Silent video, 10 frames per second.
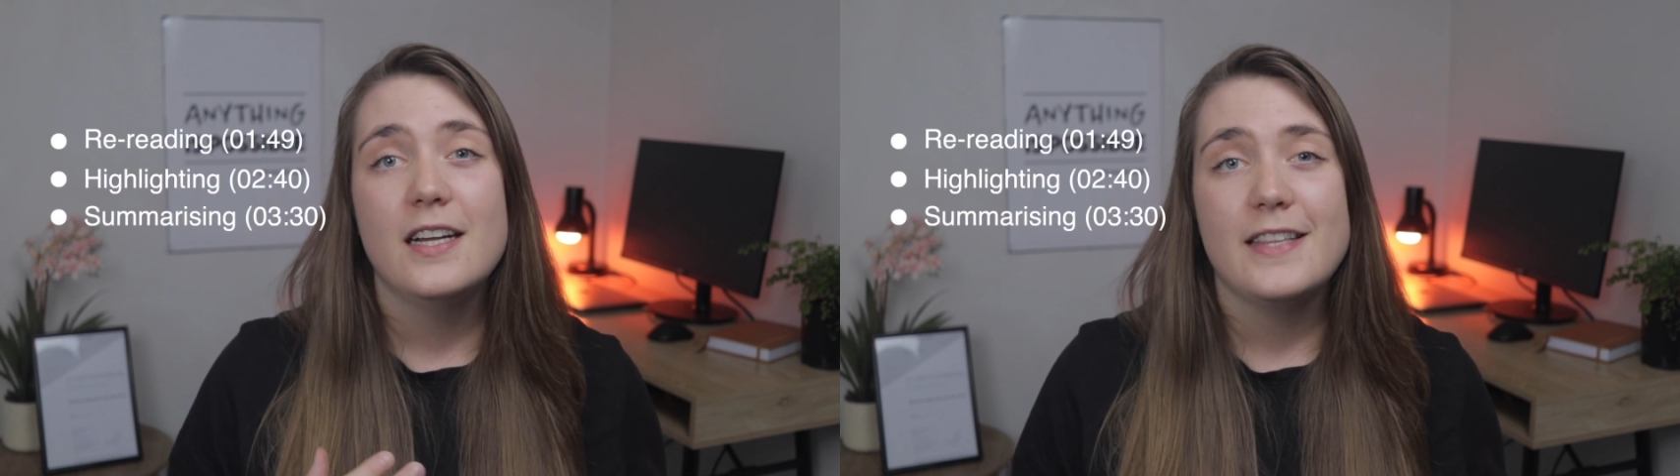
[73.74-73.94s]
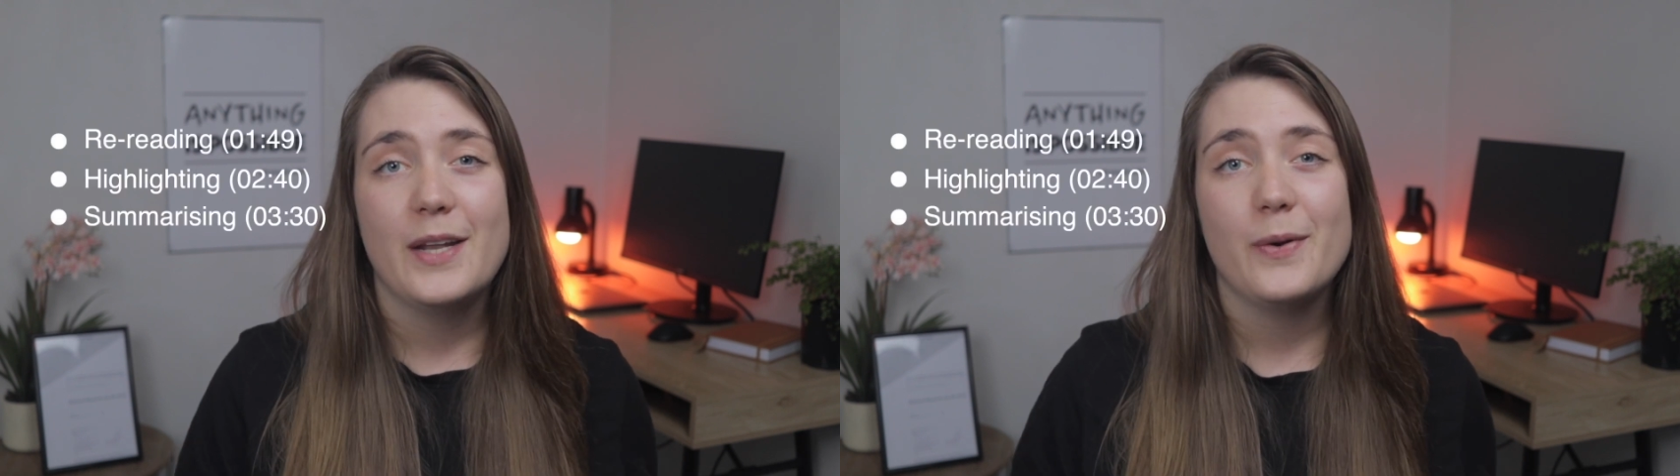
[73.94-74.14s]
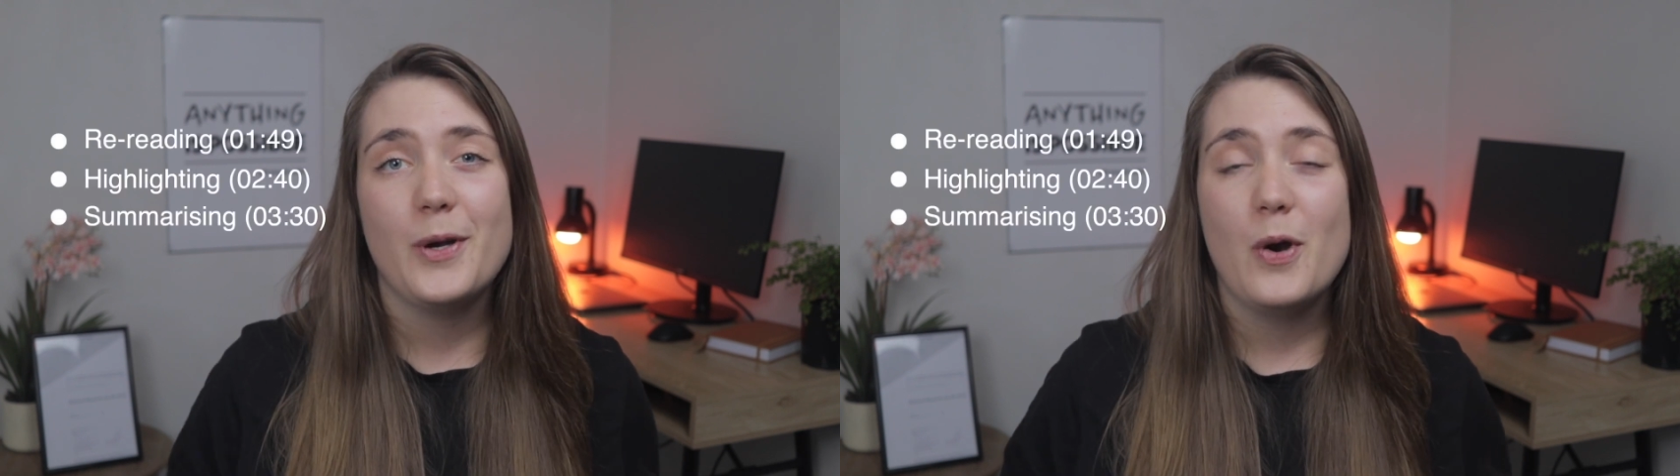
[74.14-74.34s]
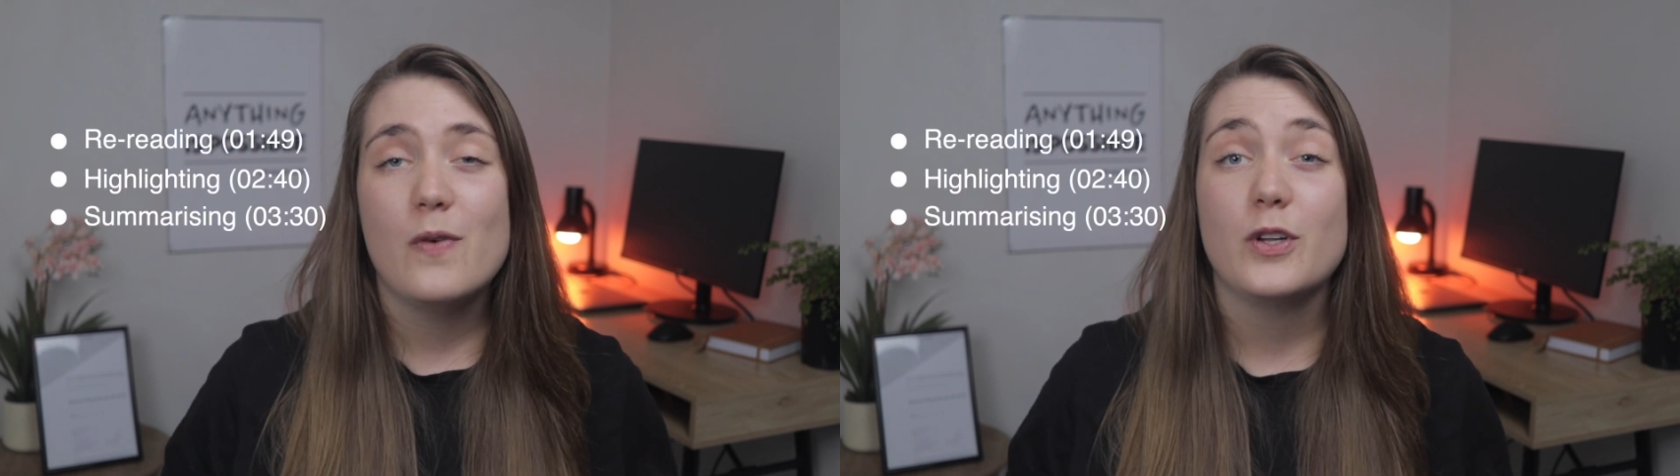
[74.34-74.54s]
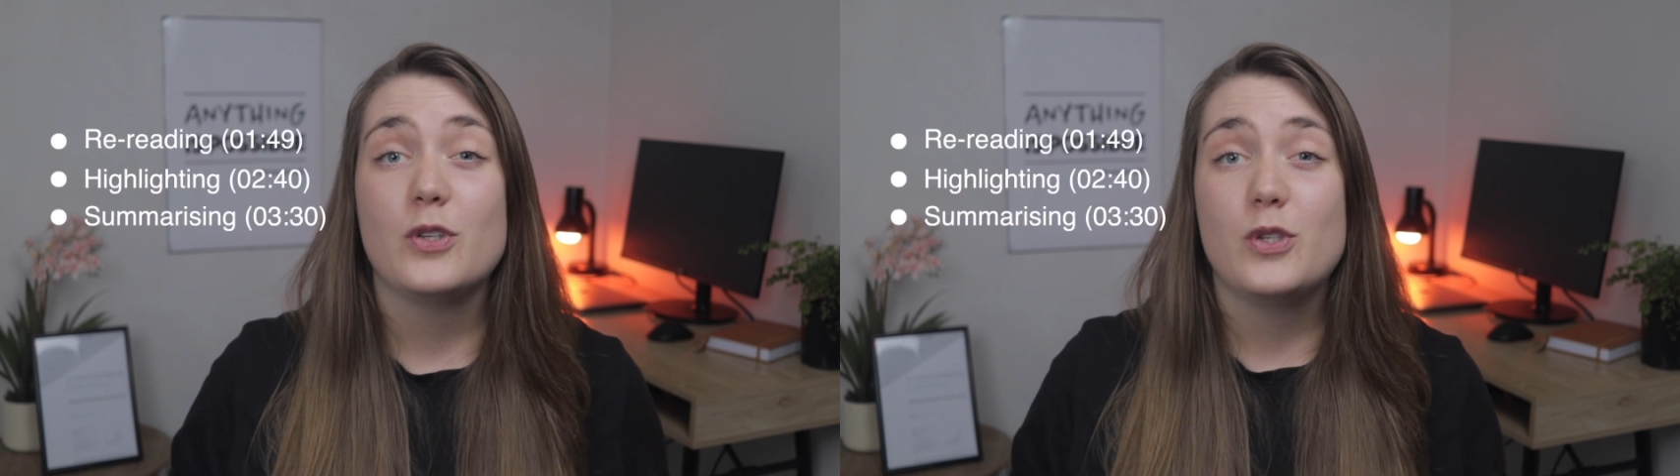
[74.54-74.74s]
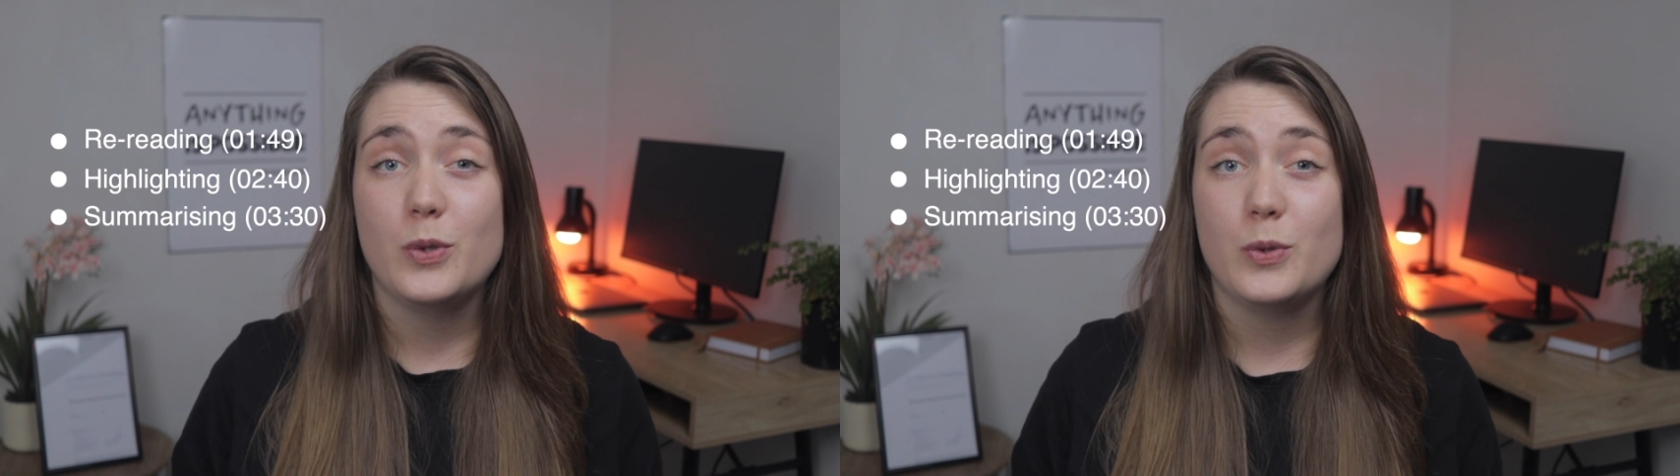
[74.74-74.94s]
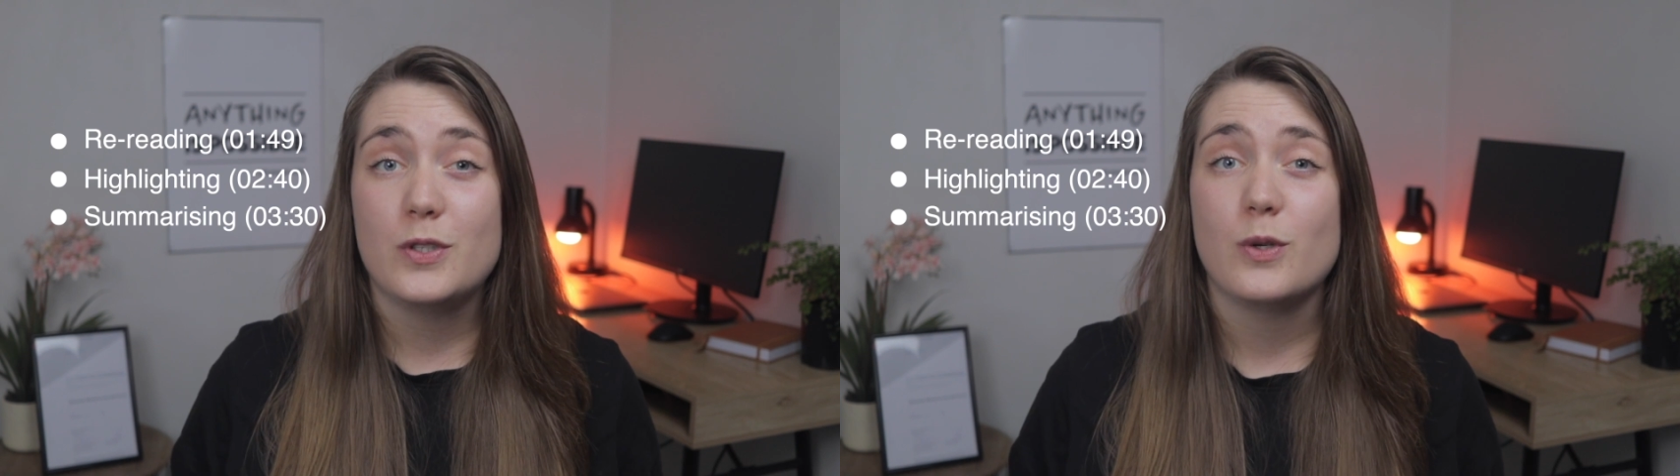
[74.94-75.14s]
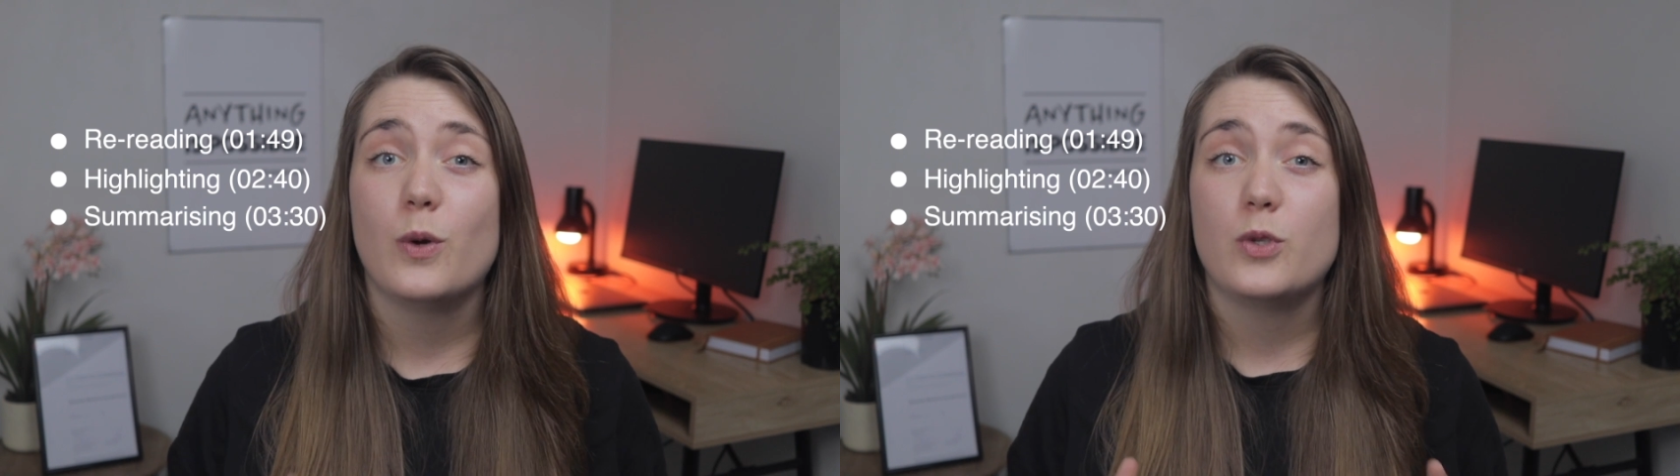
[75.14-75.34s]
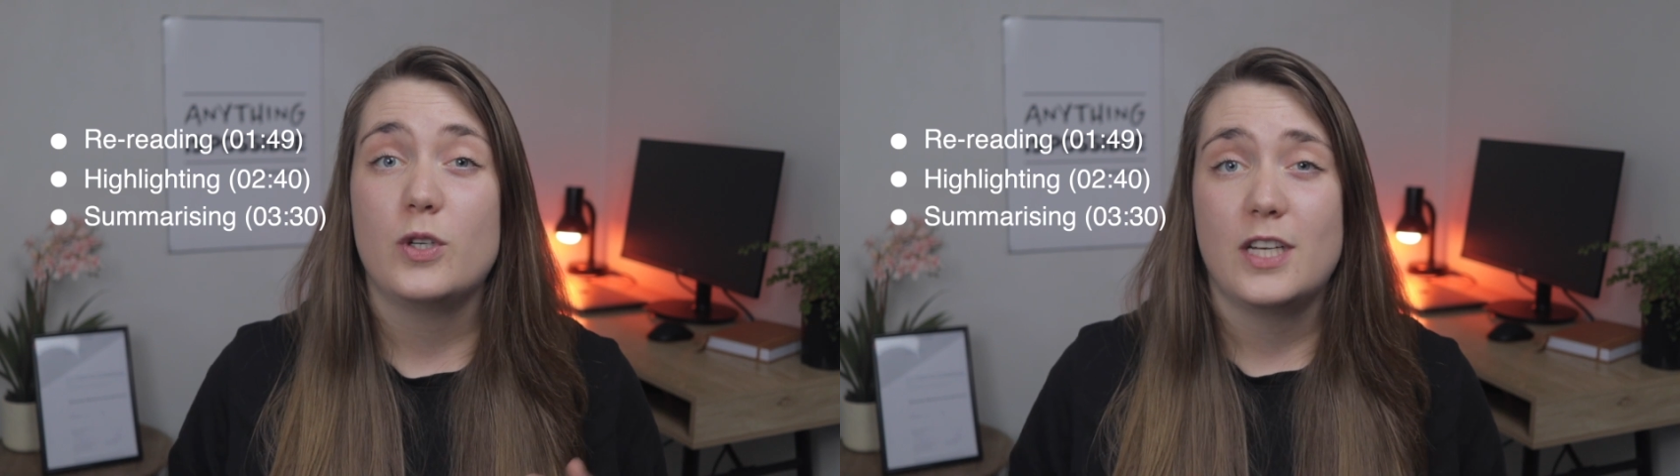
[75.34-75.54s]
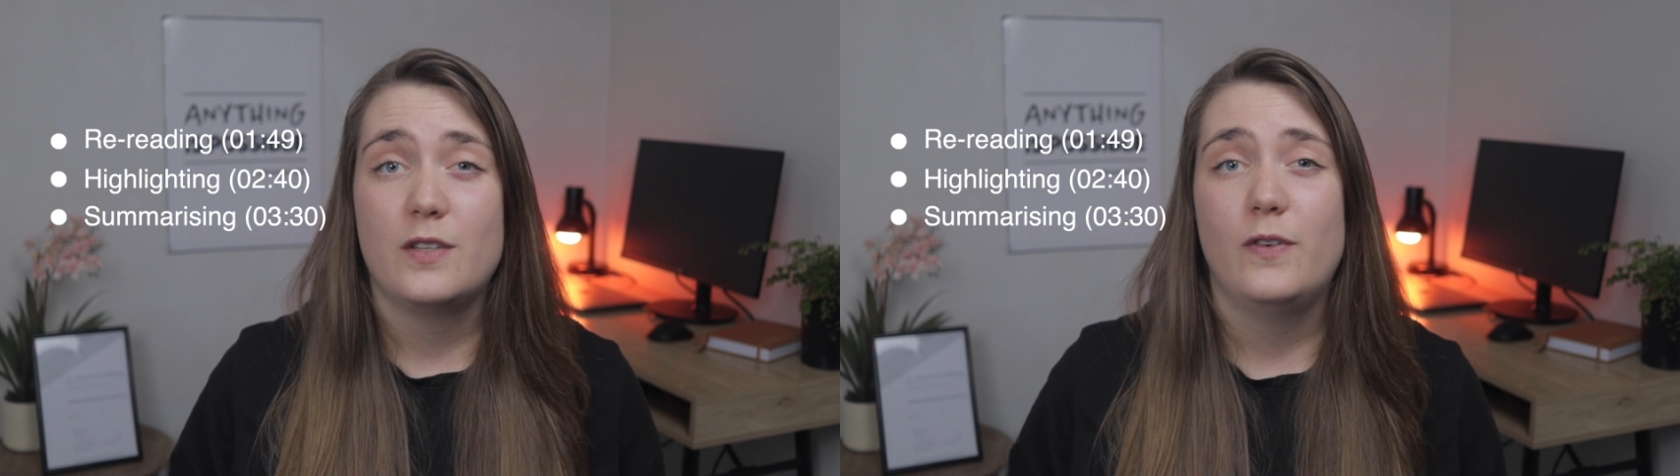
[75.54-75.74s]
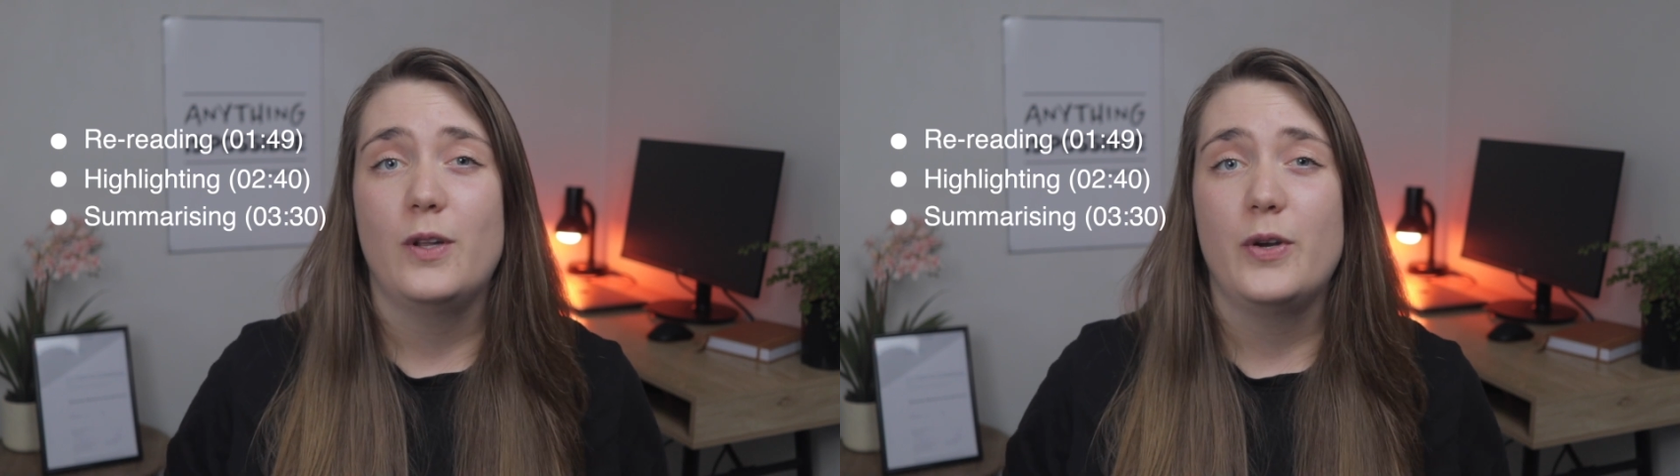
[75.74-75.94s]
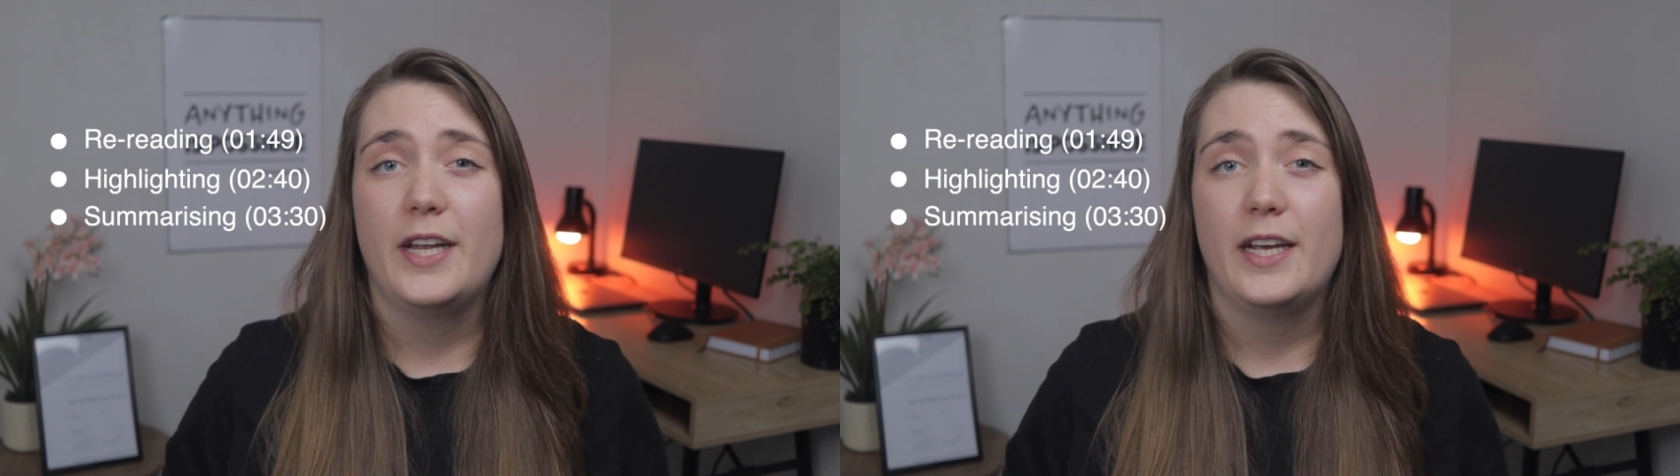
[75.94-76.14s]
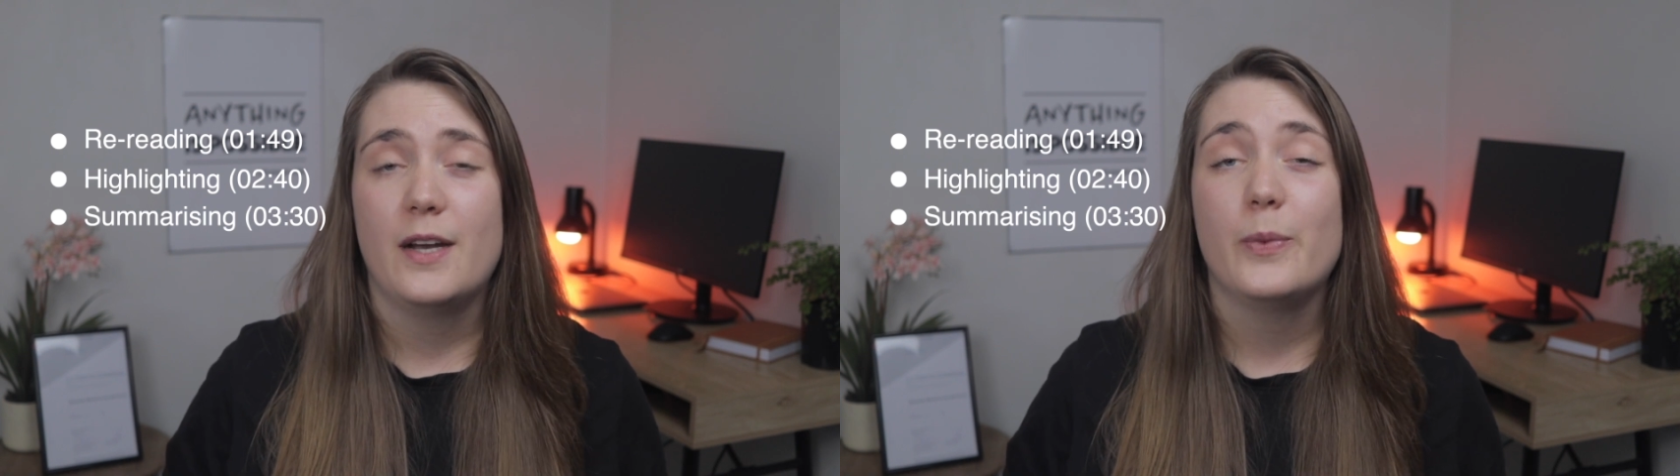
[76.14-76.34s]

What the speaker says: Then I'll go over the do's of successful learning,